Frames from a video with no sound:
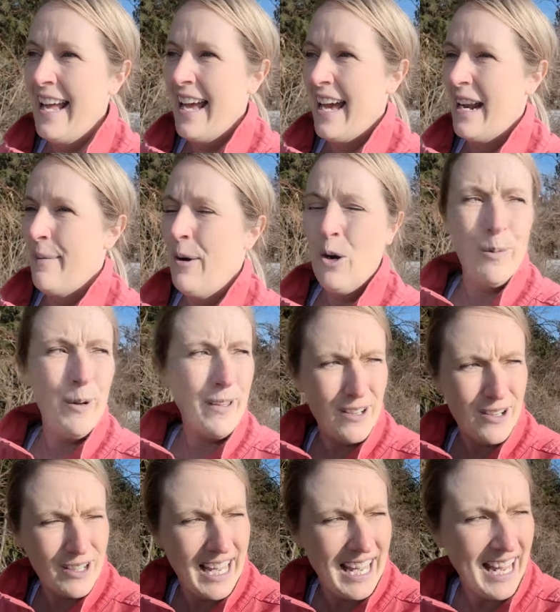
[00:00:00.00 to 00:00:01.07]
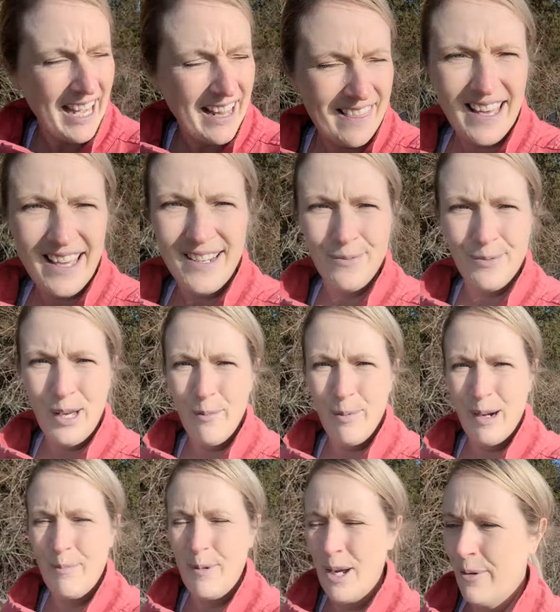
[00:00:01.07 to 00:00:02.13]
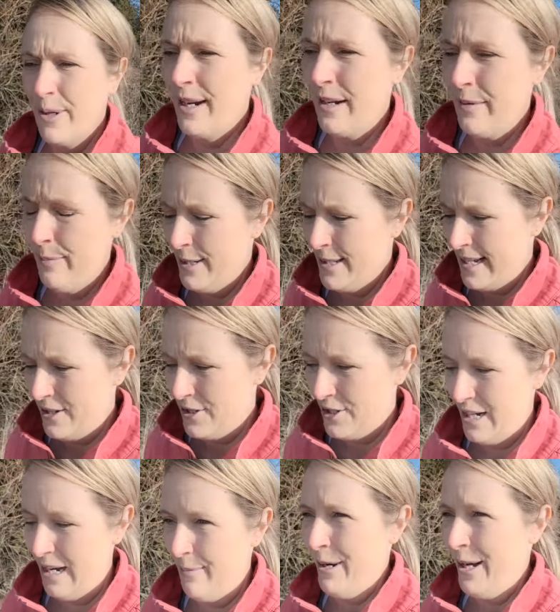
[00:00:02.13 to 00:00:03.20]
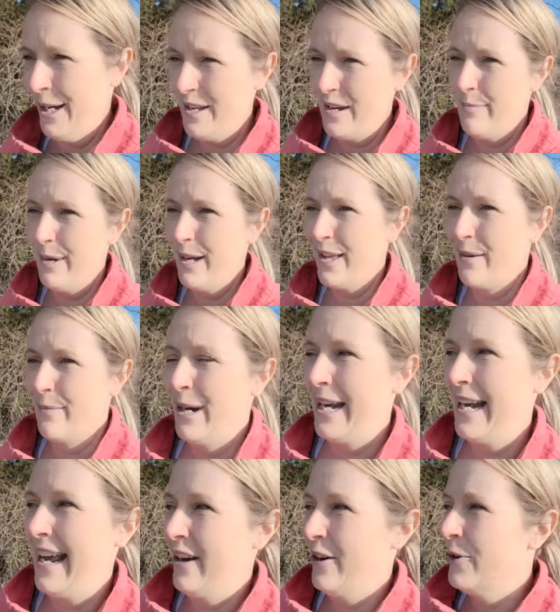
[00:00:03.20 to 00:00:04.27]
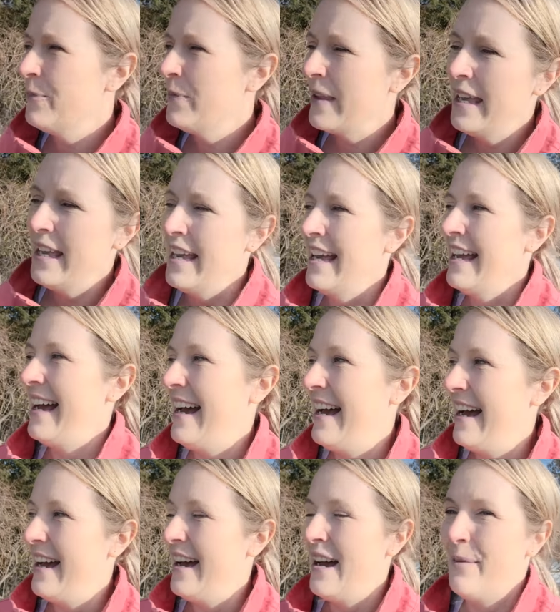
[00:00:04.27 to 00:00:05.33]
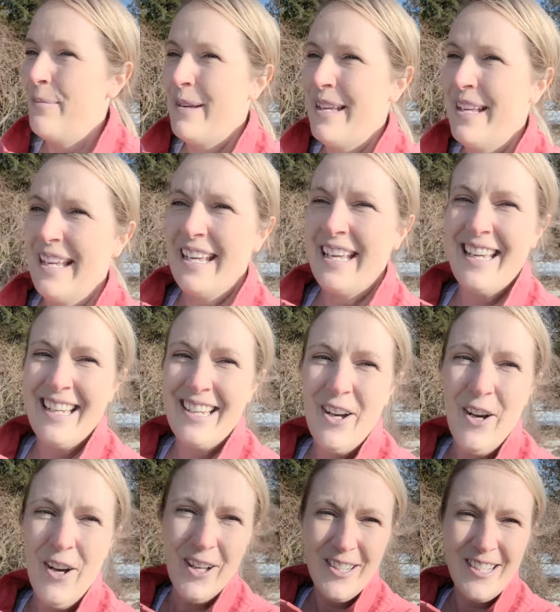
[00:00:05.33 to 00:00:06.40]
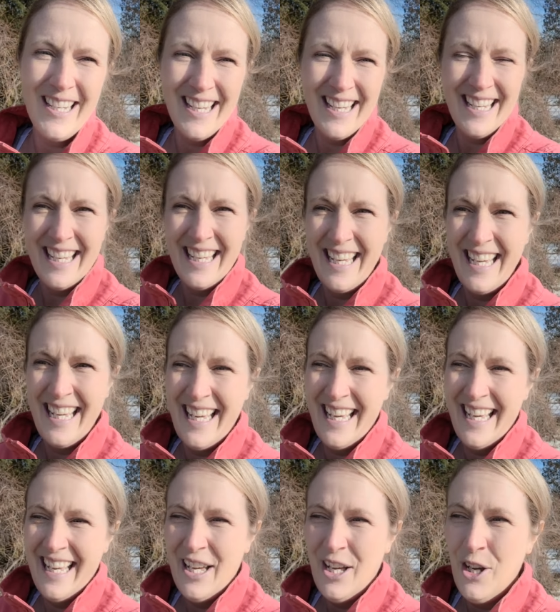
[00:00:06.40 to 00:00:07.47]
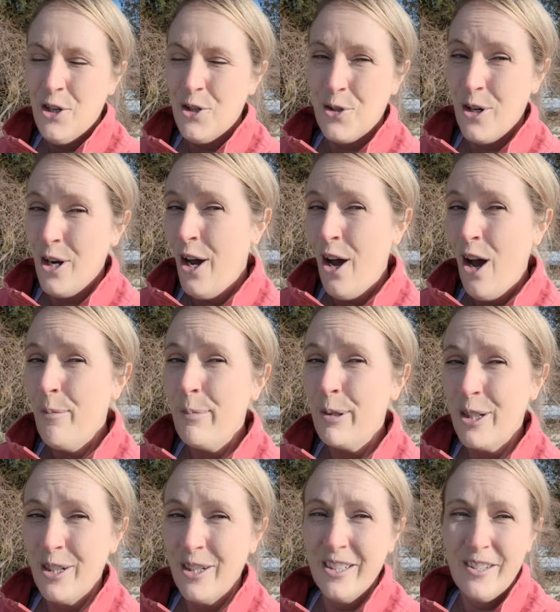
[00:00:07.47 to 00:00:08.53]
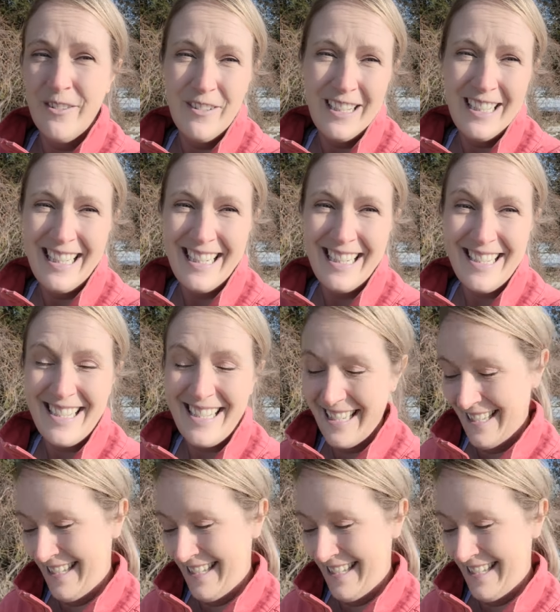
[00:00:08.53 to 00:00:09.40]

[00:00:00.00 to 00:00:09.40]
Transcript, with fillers: and I'm hoping they're canning that as well, but I'm not 100% sure and I'm not going to bug them right now. Um, called Tropical Feelings.